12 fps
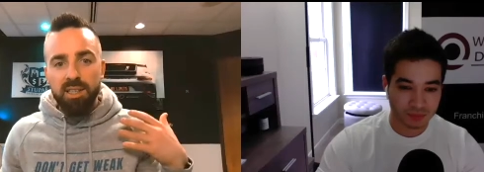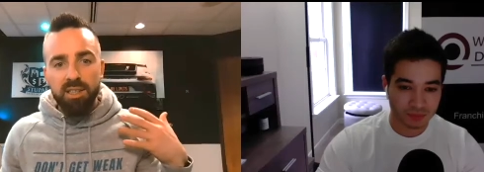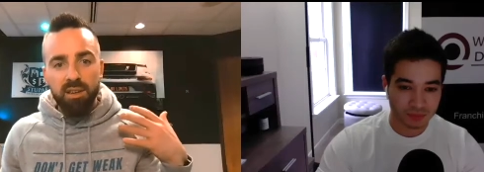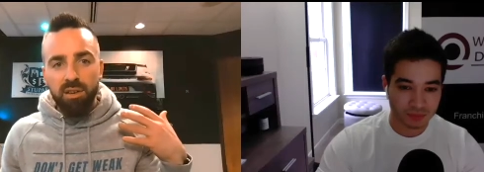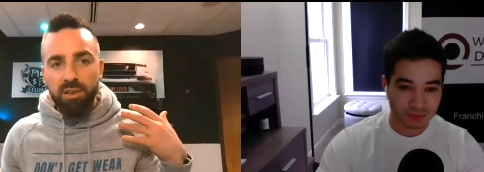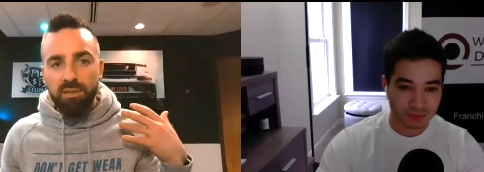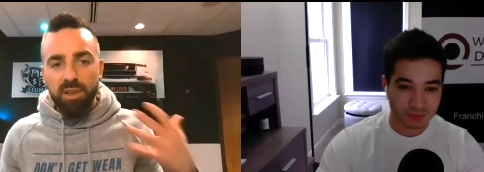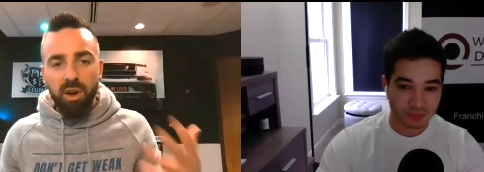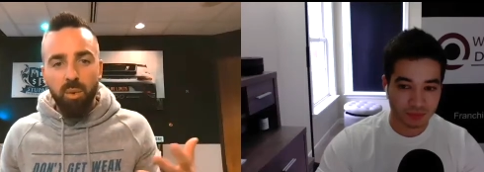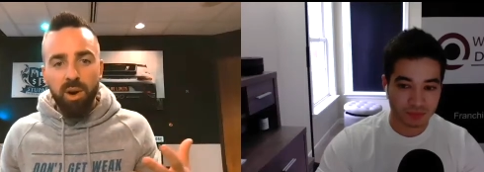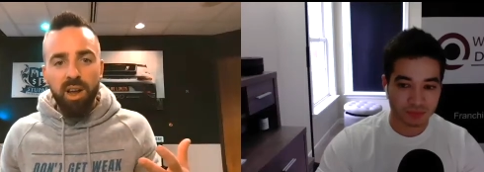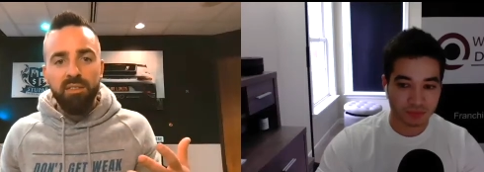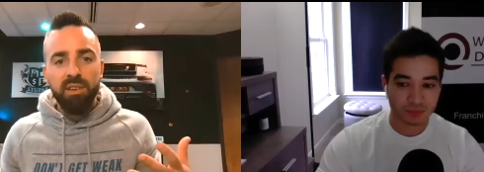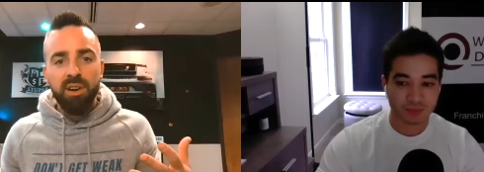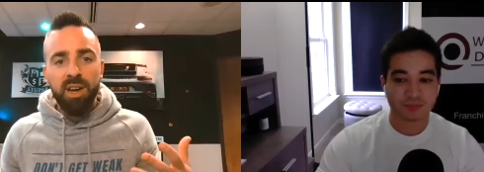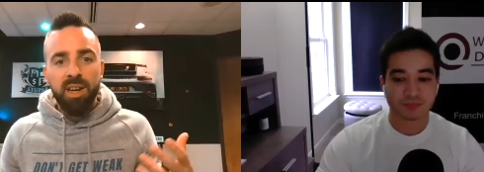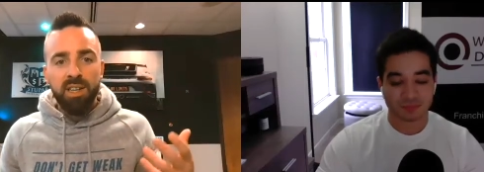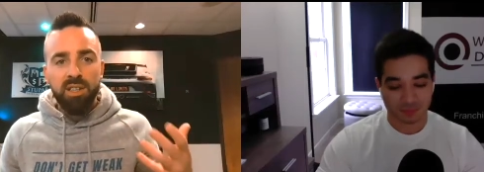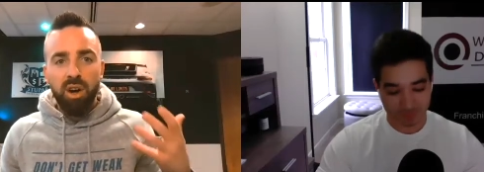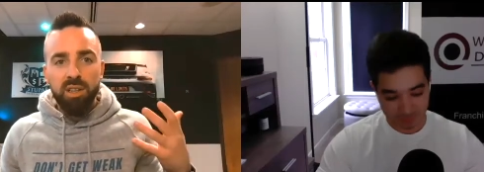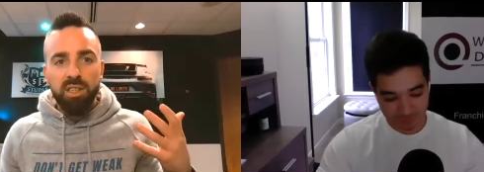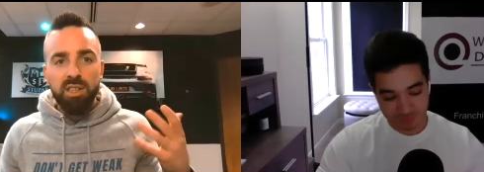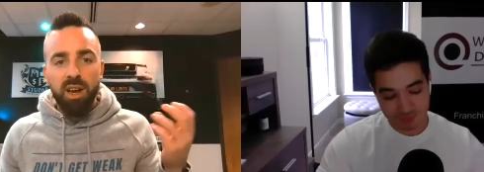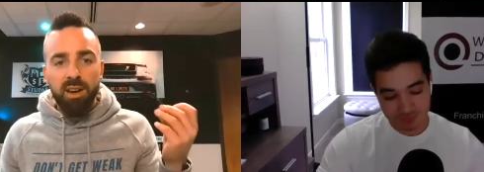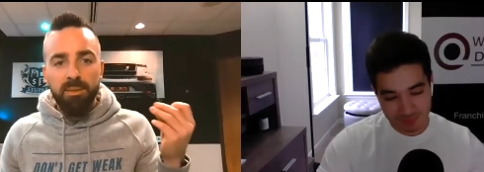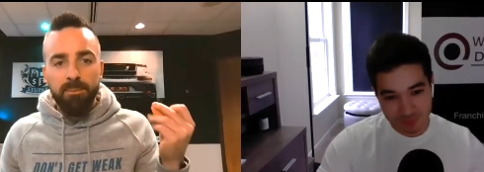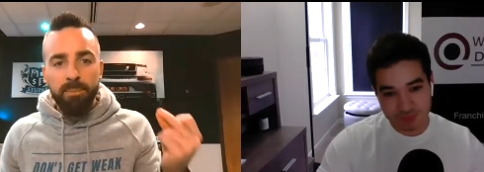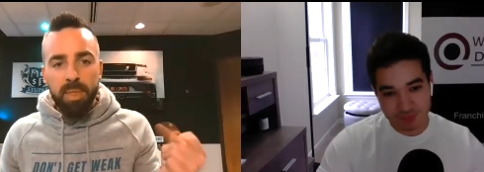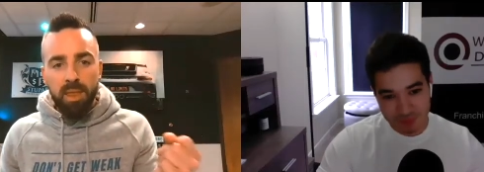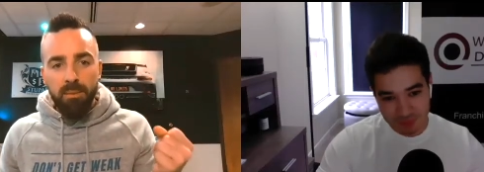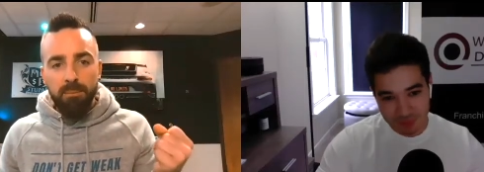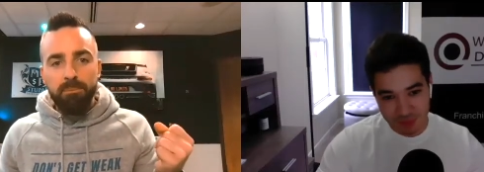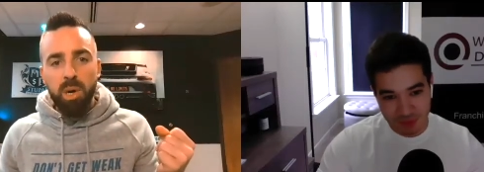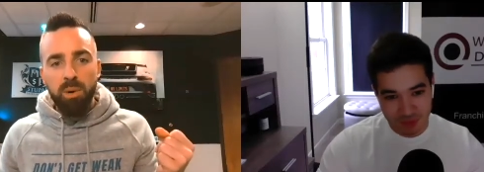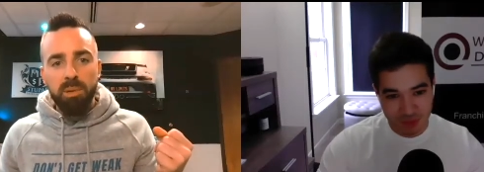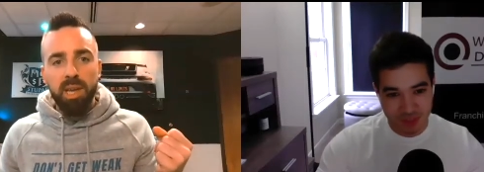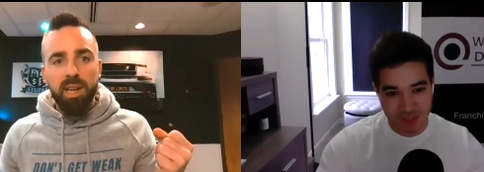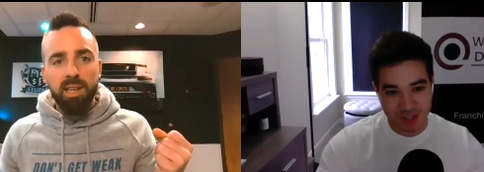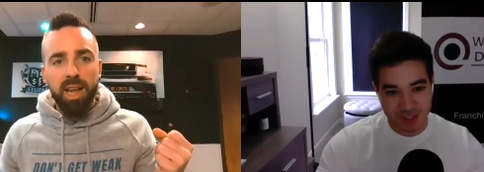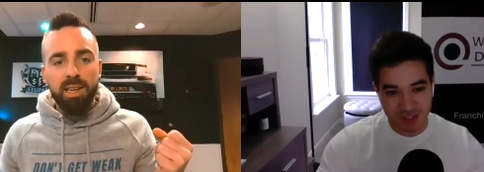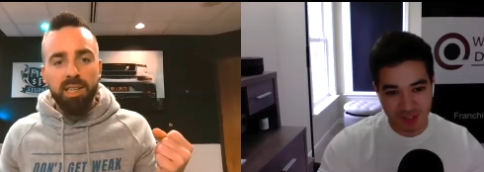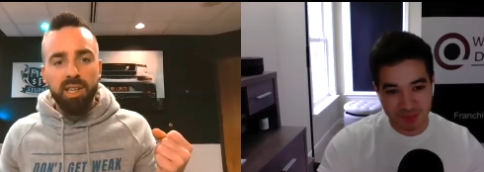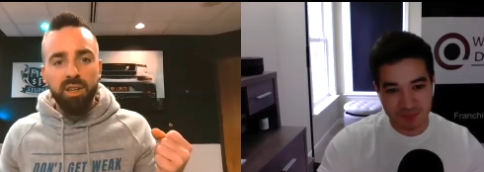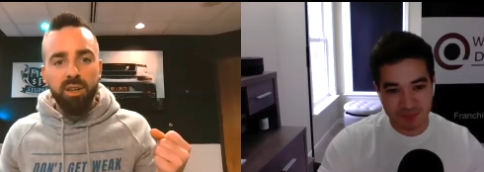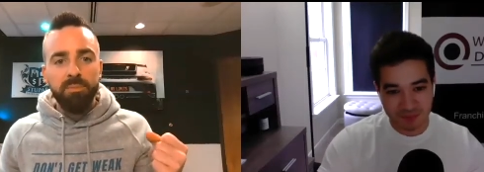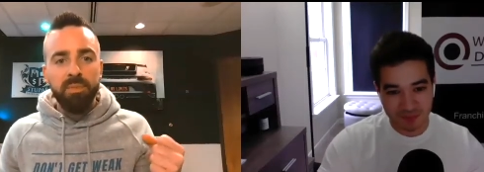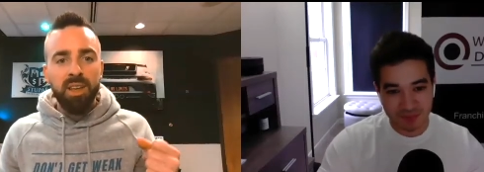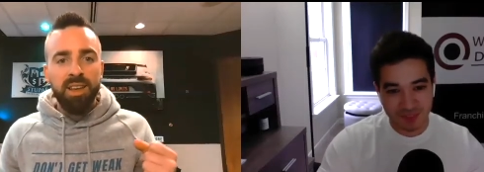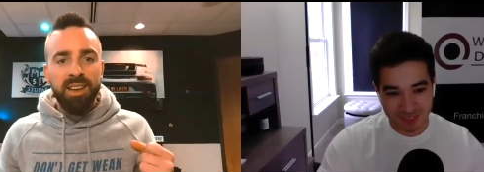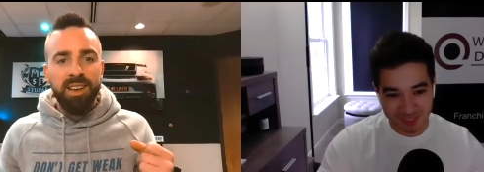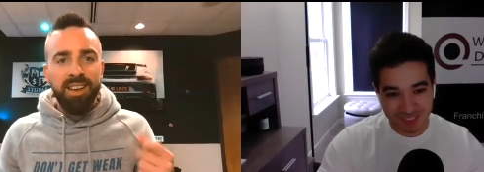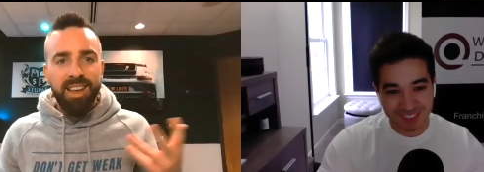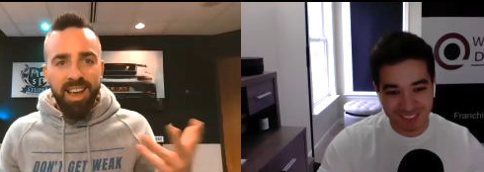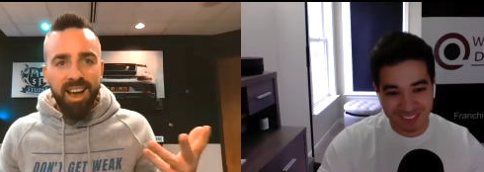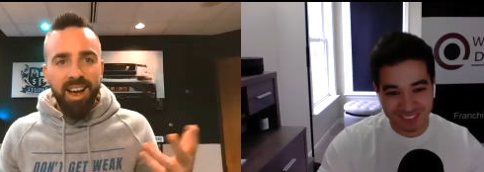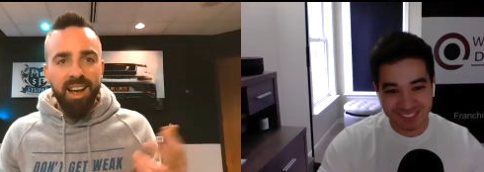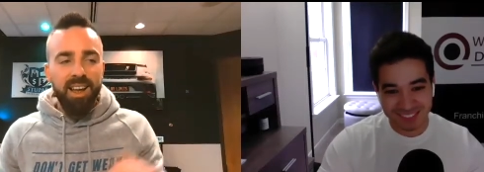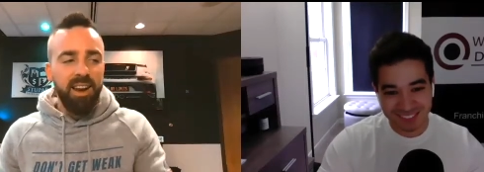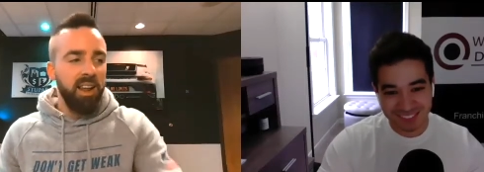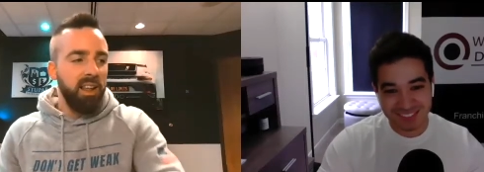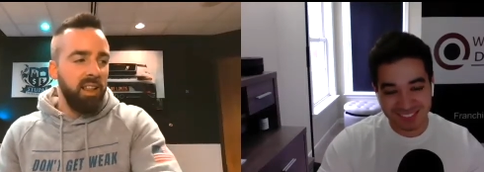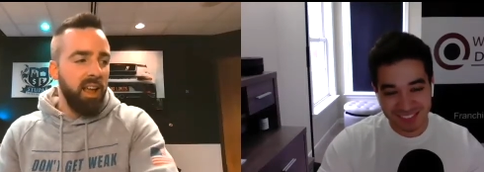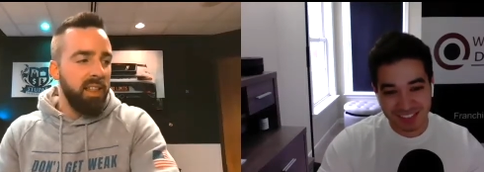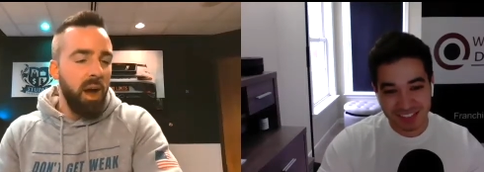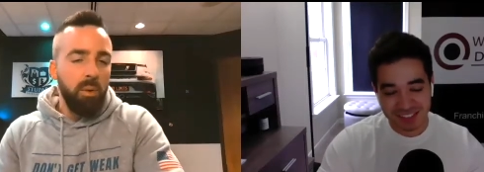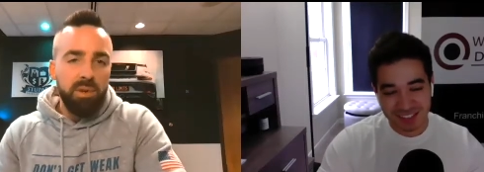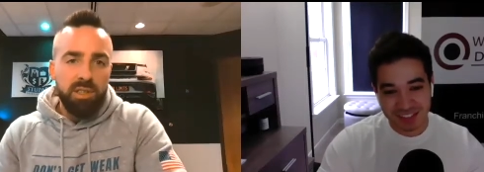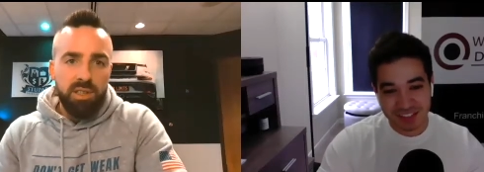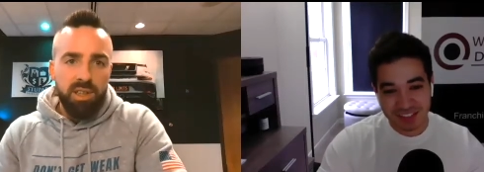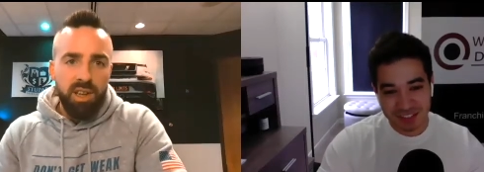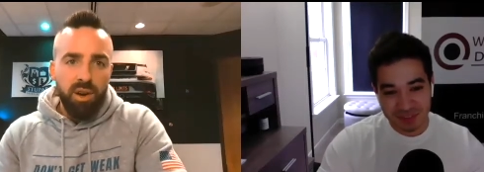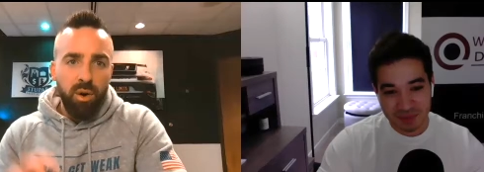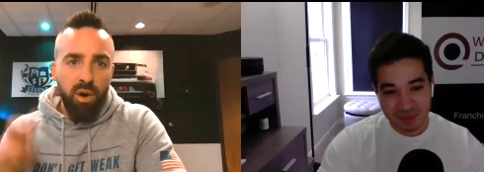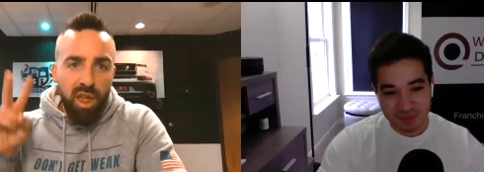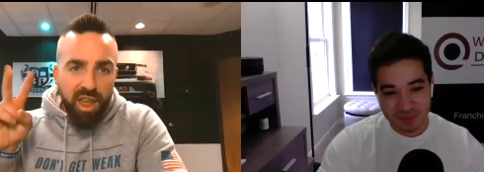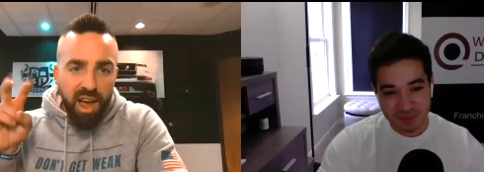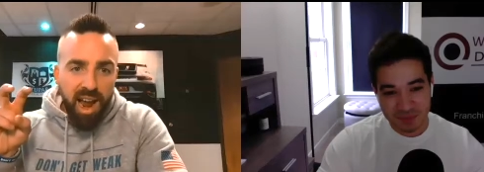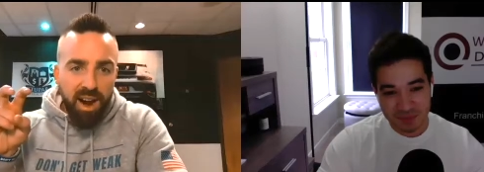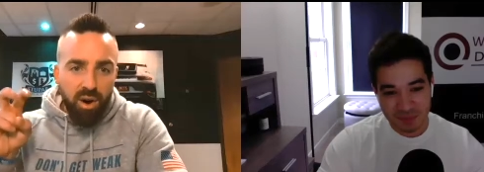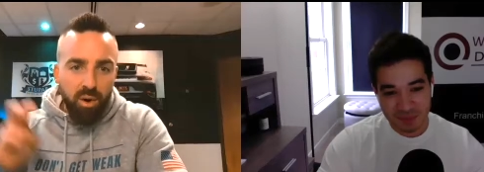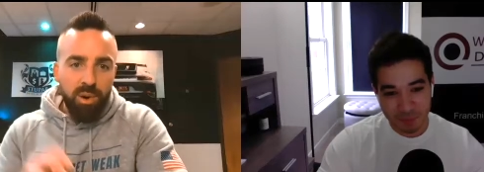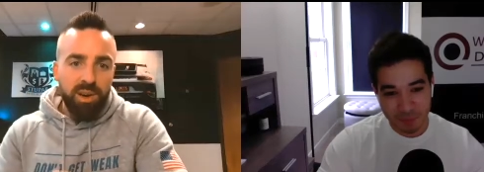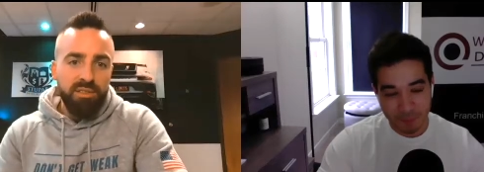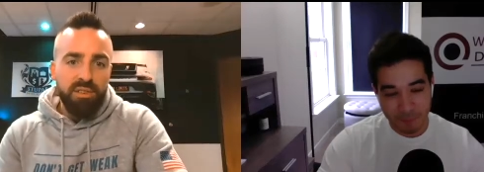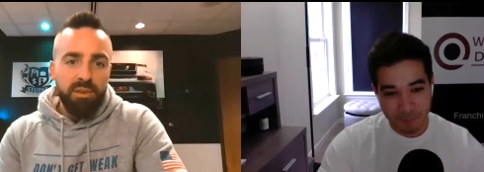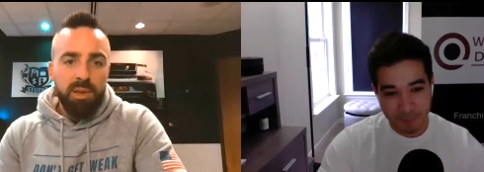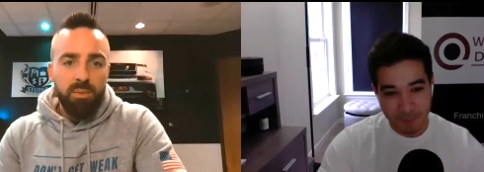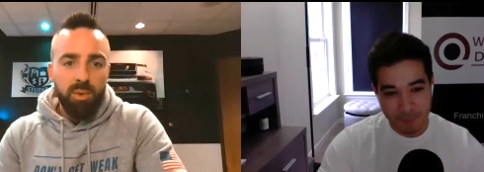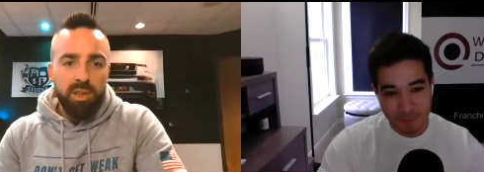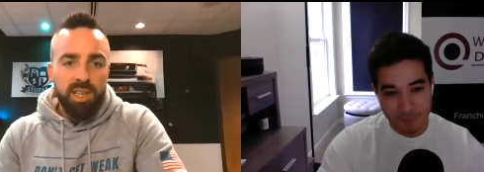Speaker 1: or, you know, whatever, to all of a sudden boom, getting that deal. Yeah, and and that was you know the heroin for me. Once I